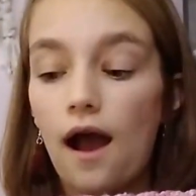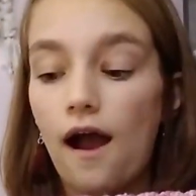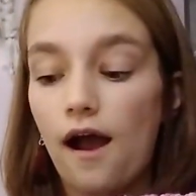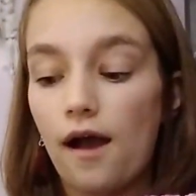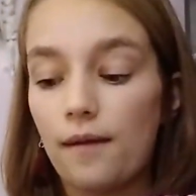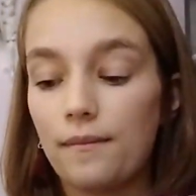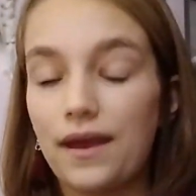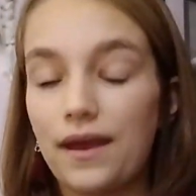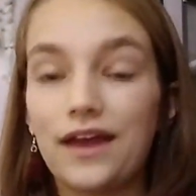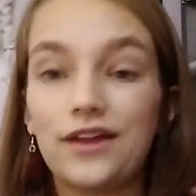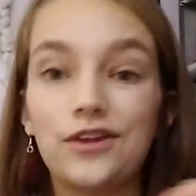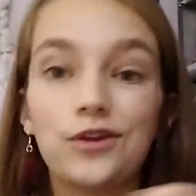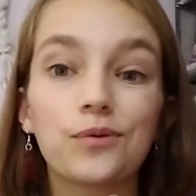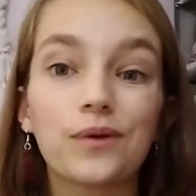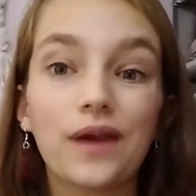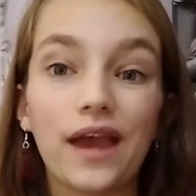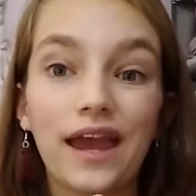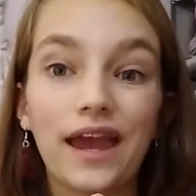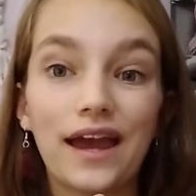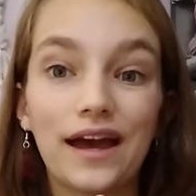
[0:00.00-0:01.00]
Um, and
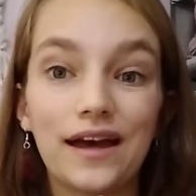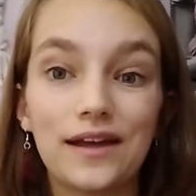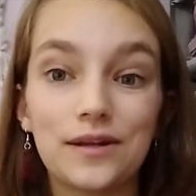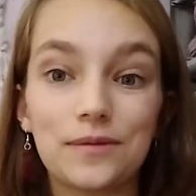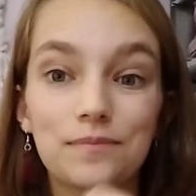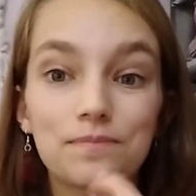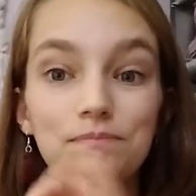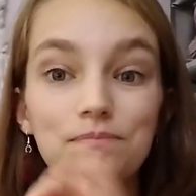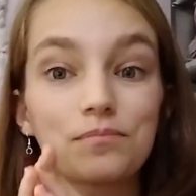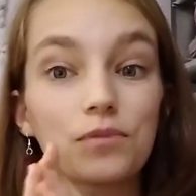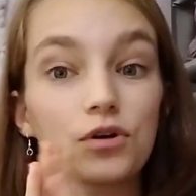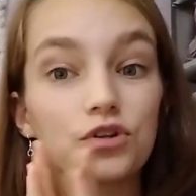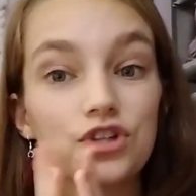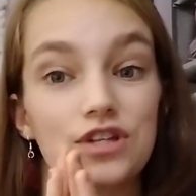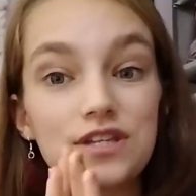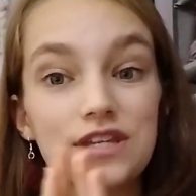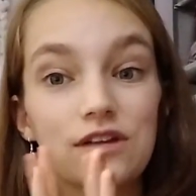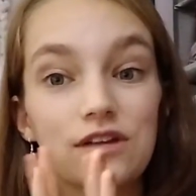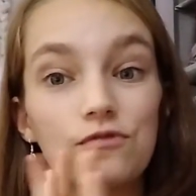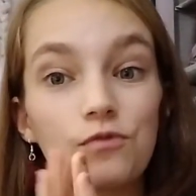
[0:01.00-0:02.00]
you can
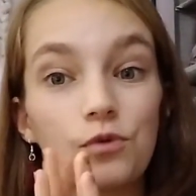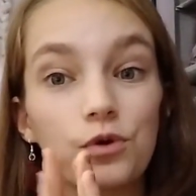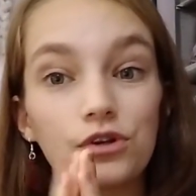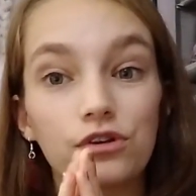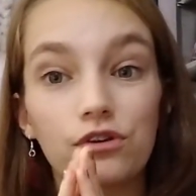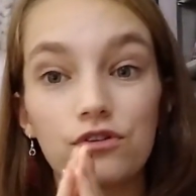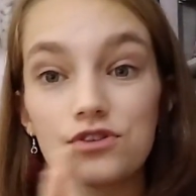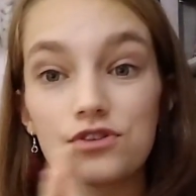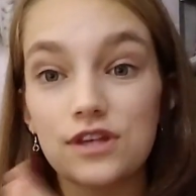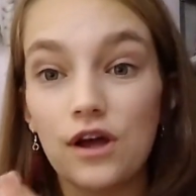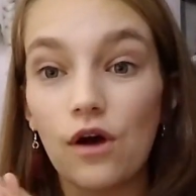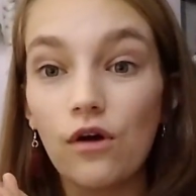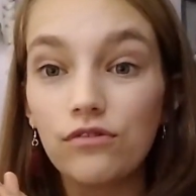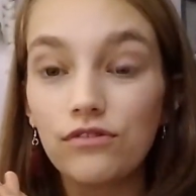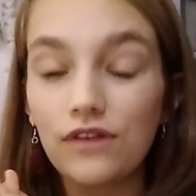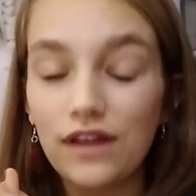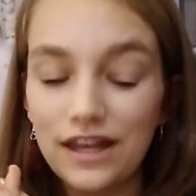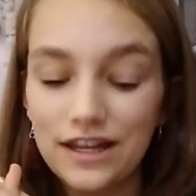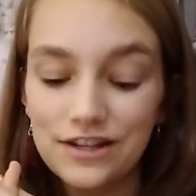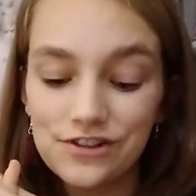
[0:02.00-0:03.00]
purchase it for
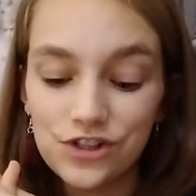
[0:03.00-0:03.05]
yourself.